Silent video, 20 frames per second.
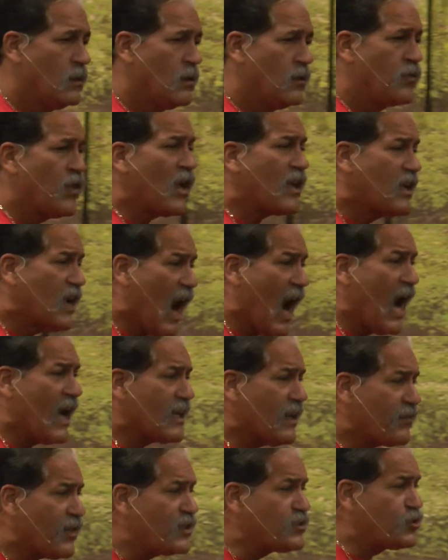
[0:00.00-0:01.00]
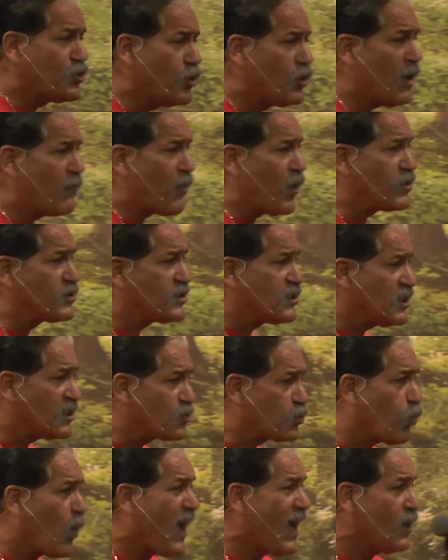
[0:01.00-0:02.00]
The God of this universe
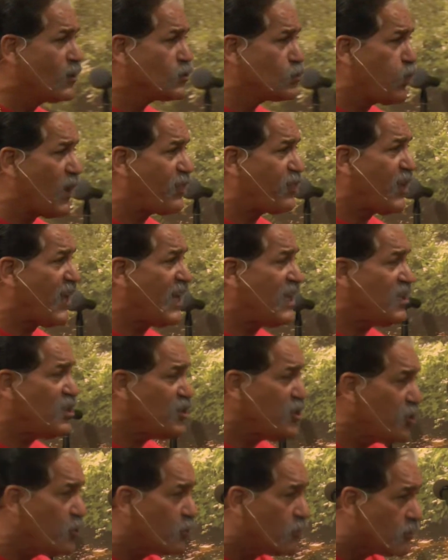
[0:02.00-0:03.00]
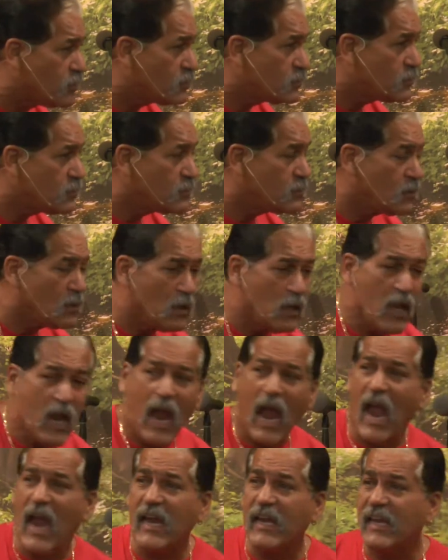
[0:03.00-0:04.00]
dwells within you.
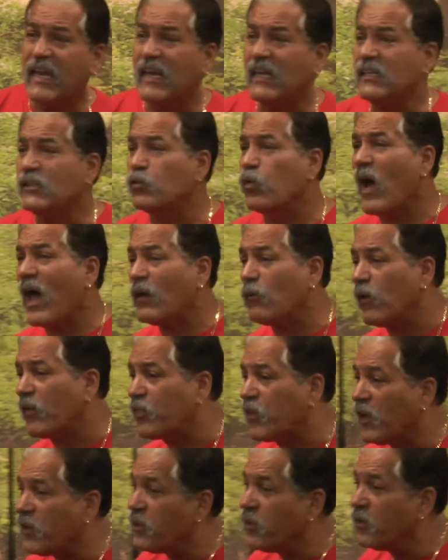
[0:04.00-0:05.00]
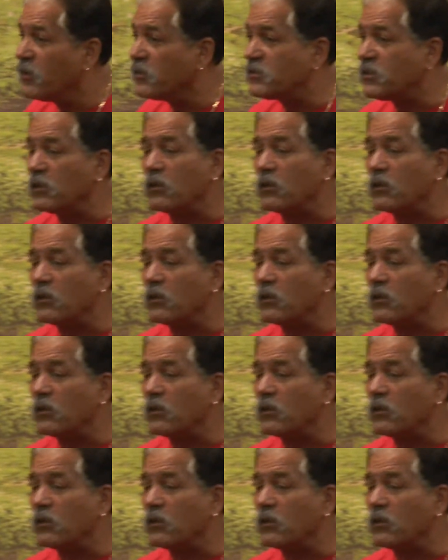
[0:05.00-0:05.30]
And he didn't dwell within you as you